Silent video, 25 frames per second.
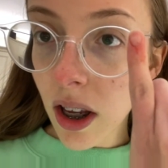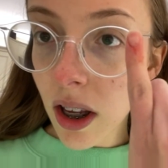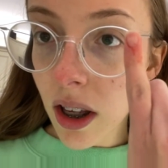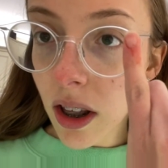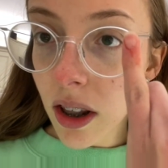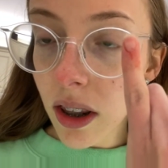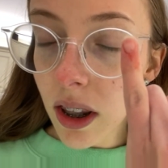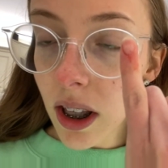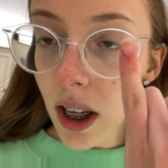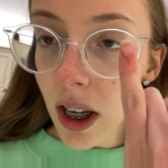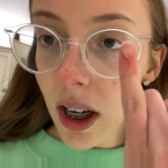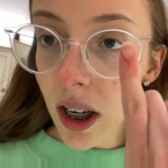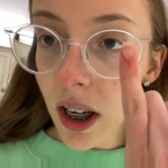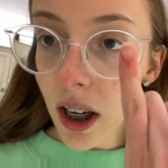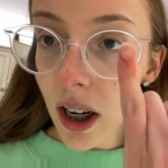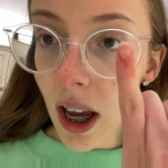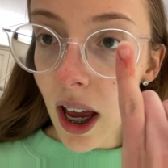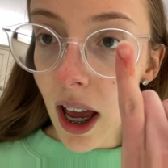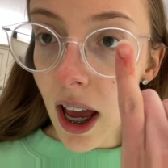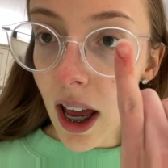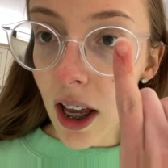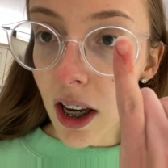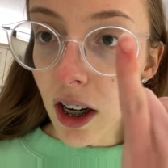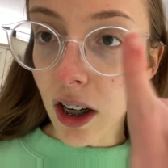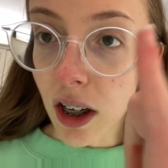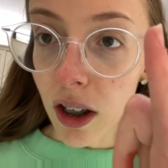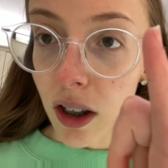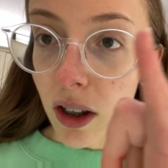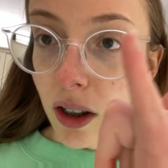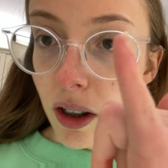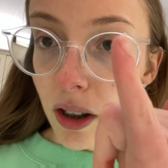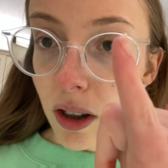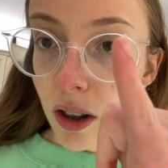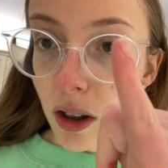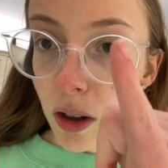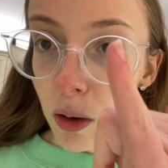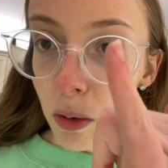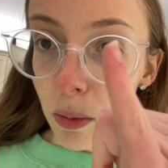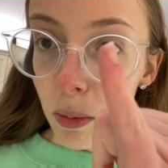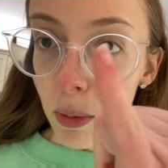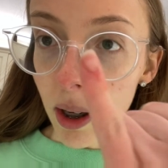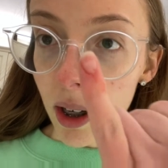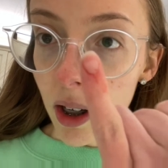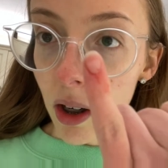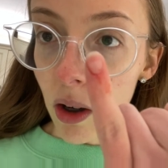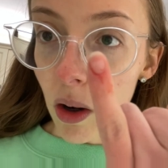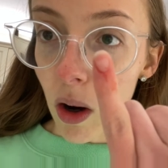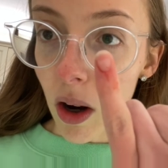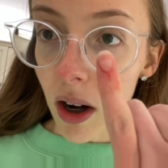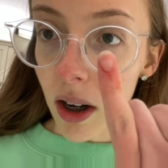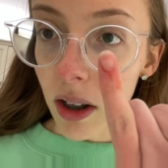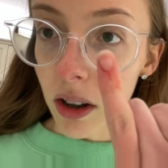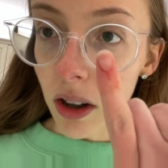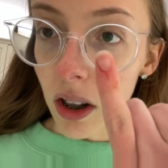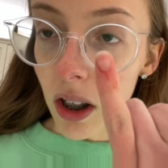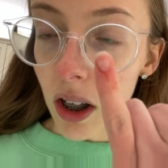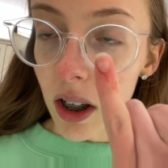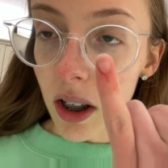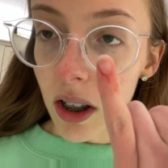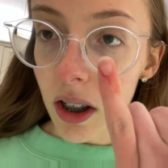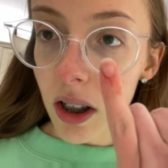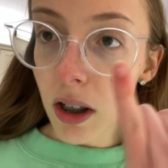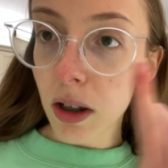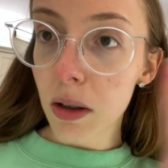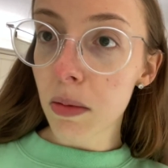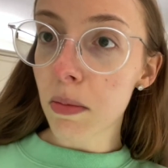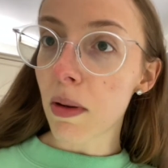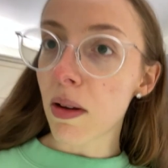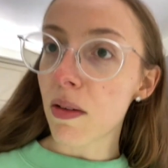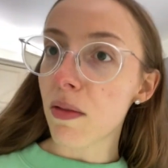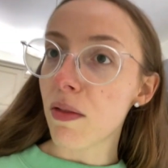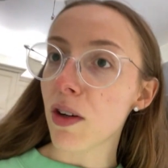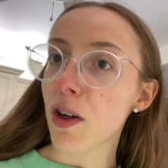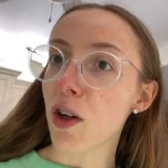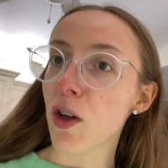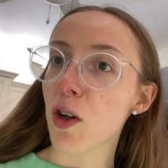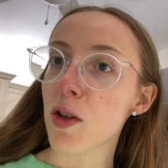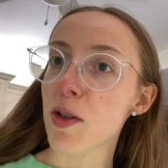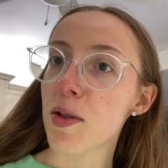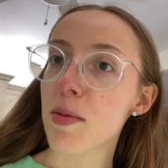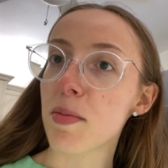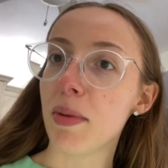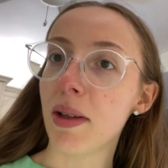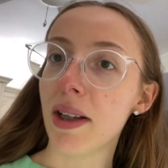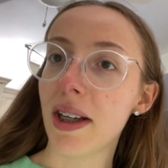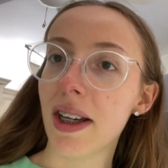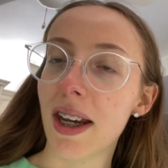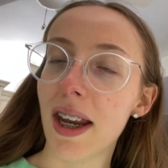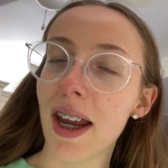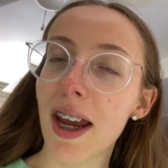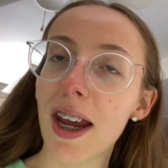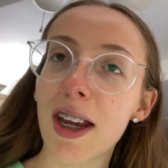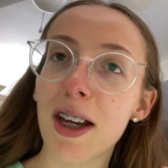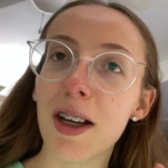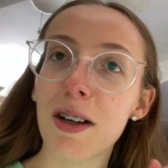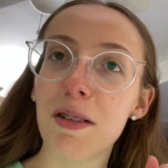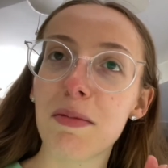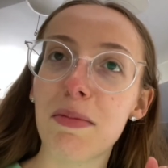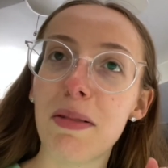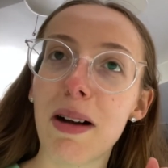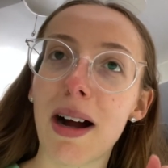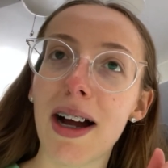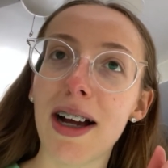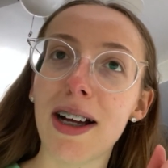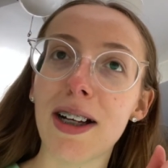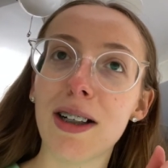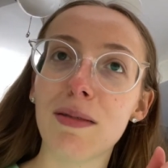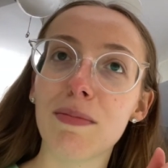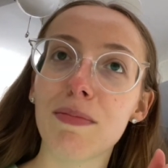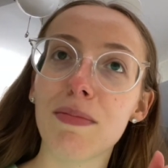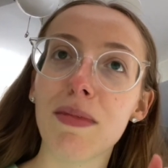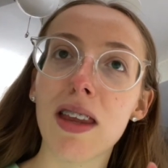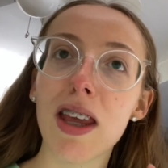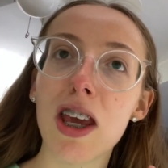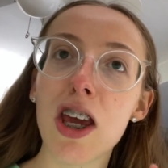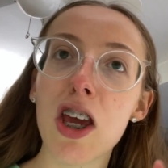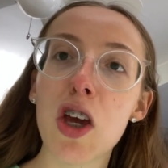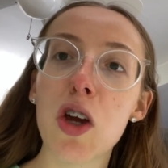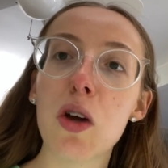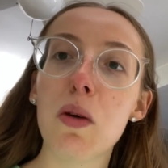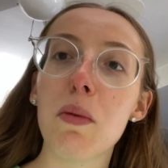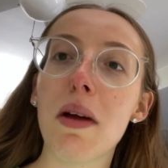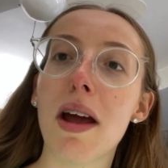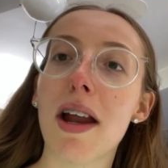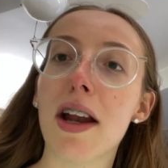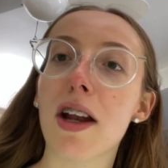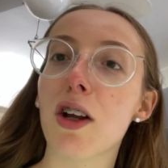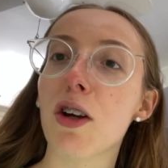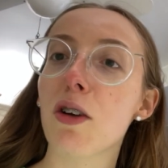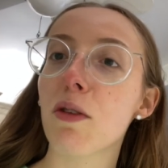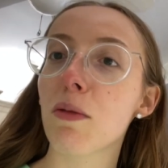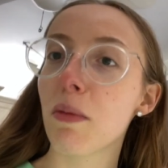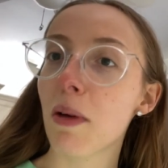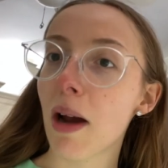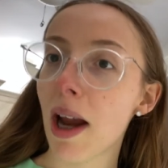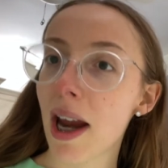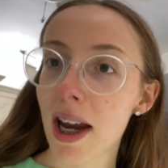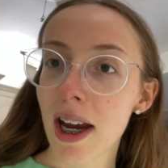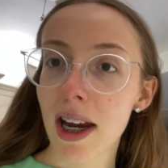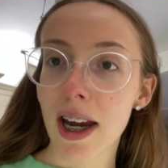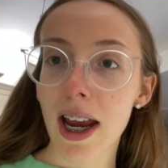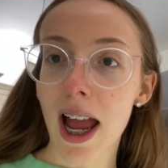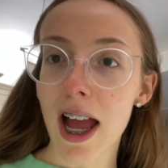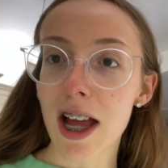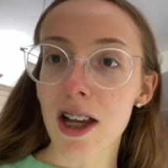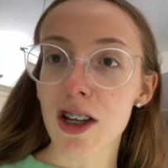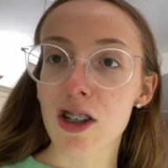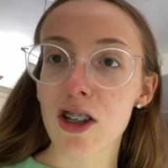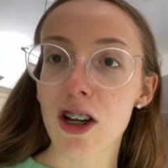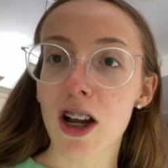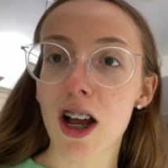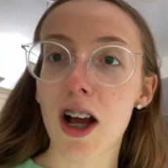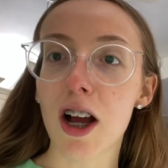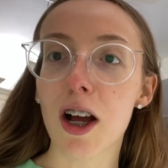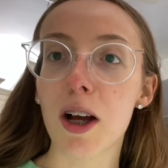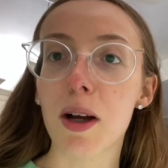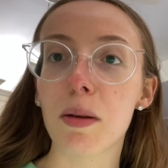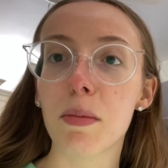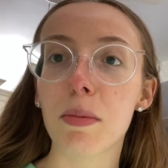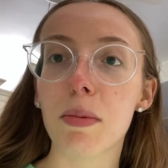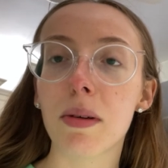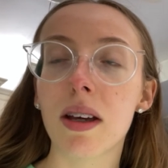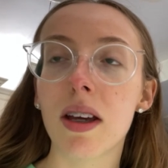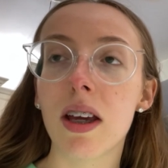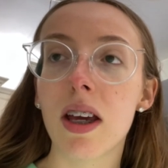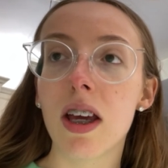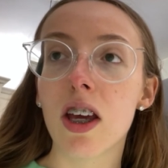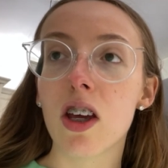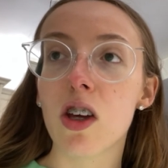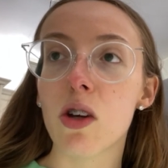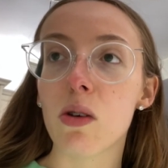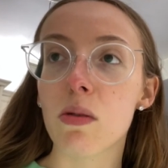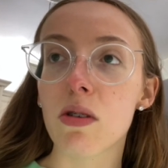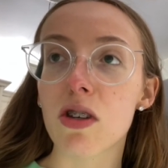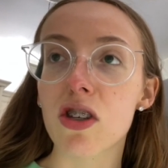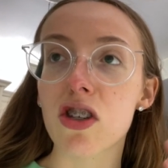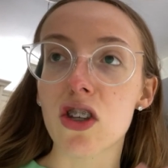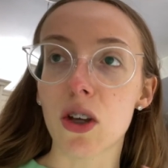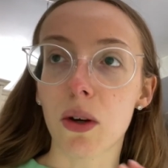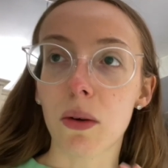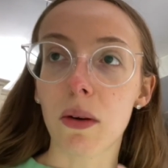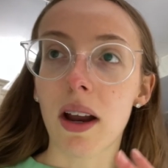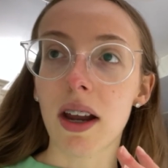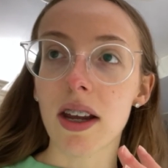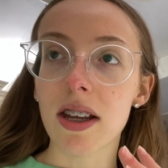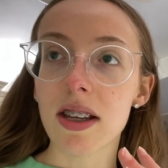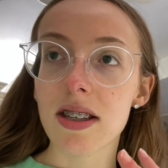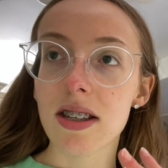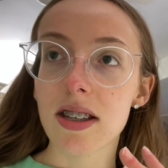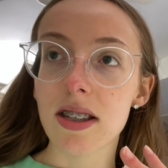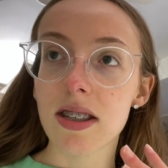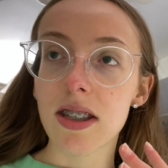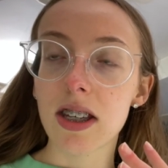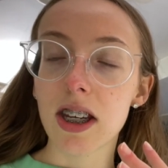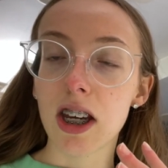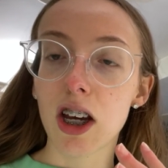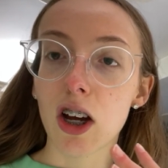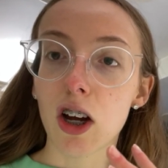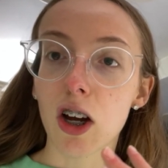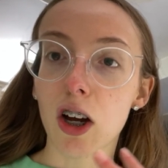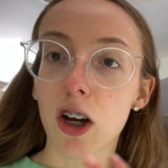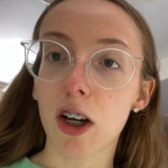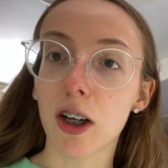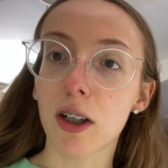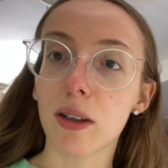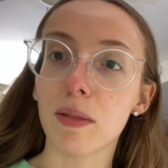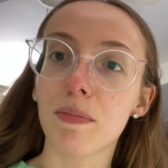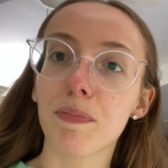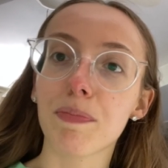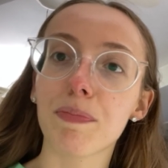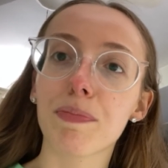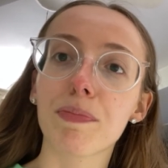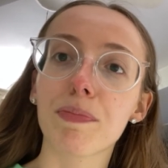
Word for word: thing, and oh my god, look, my finger's bleeding. But we had a great catch up. It was so nice to see her.